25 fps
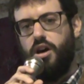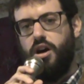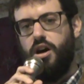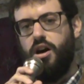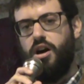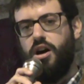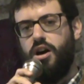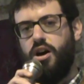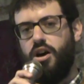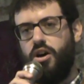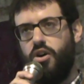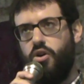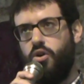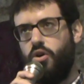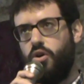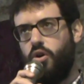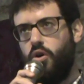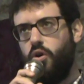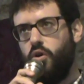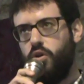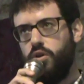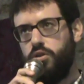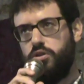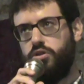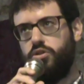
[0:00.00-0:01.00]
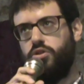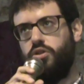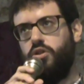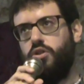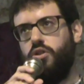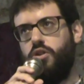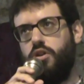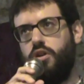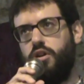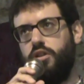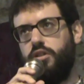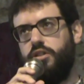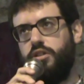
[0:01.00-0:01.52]
or
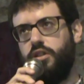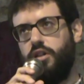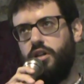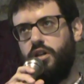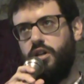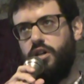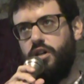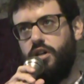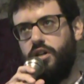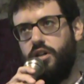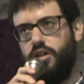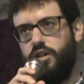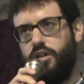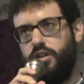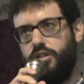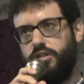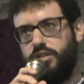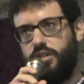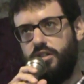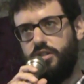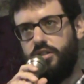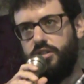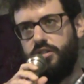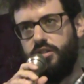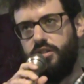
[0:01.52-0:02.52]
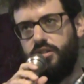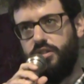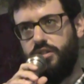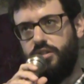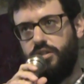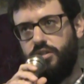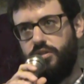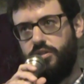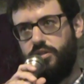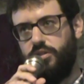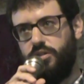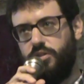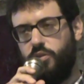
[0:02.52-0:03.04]
also
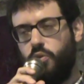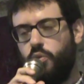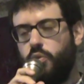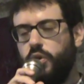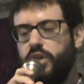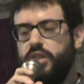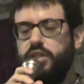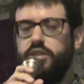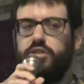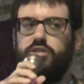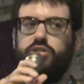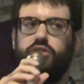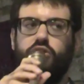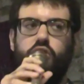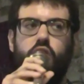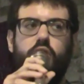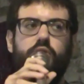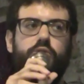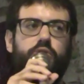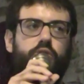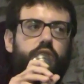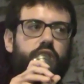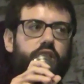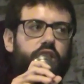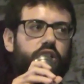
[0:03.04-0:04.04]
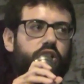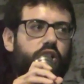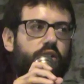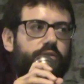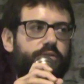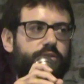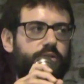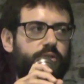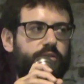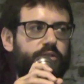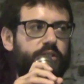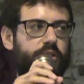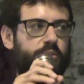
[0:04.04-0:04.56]
the rediscovery
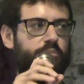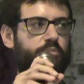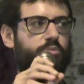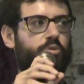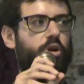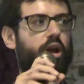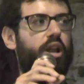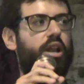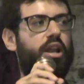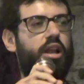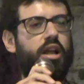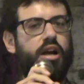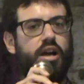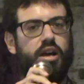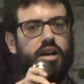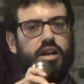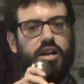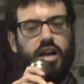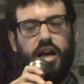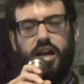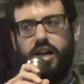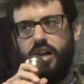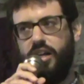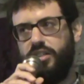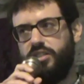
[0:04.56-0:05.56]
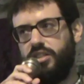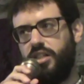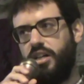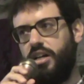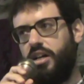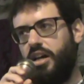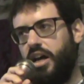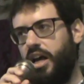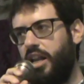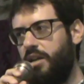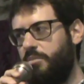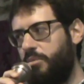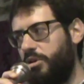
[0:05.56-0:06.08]
of the umbrella as
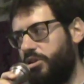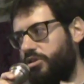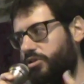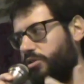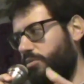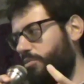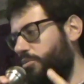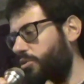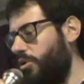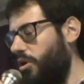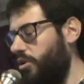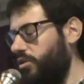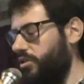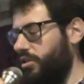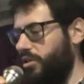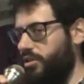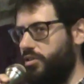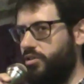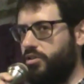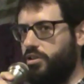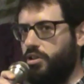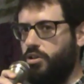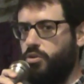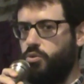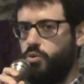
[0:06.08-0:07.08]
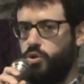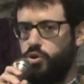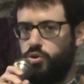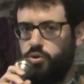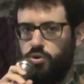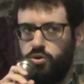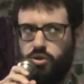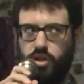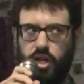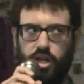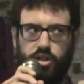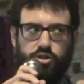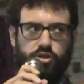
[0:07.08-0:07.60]
an element of protest, which
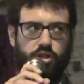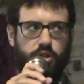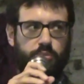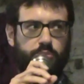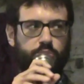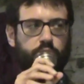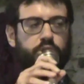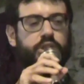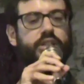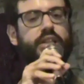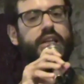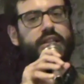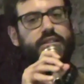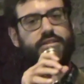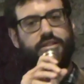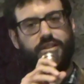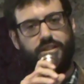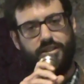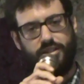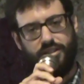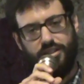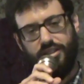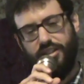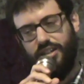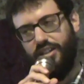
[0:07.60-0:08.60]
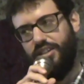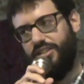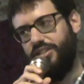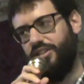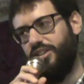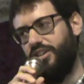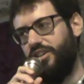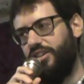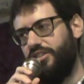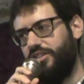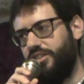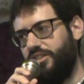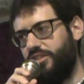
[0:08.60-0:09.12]
was actually predating
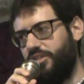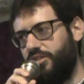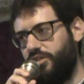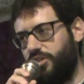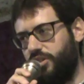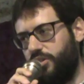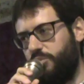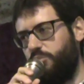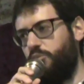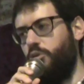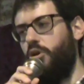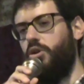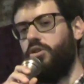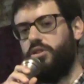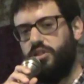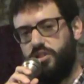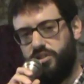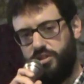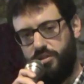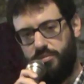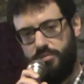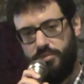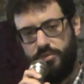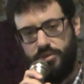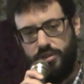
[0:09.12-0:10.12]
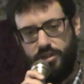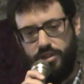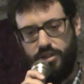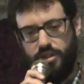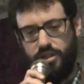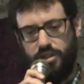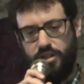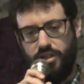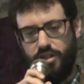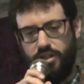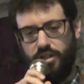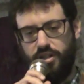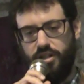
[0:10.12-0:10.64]
the protest
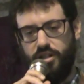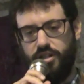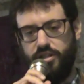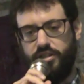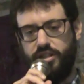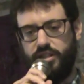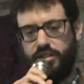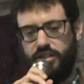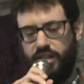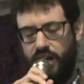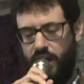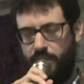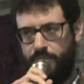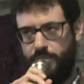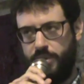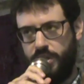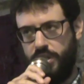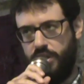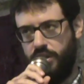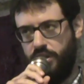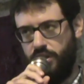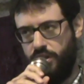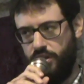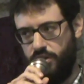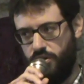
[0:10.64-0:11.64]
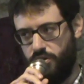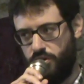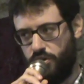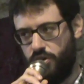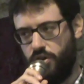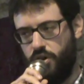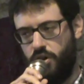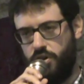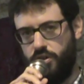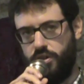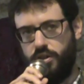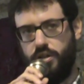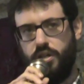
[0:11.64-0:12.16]
that happened in Hong
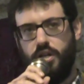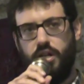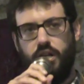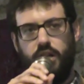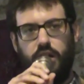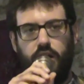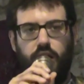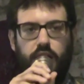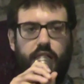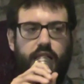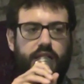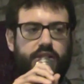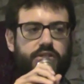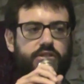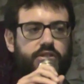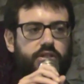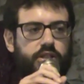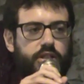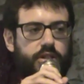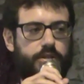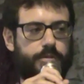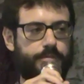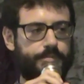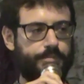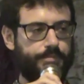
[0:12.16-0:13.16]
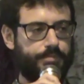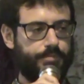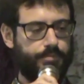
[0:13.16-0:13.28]
Kong last year.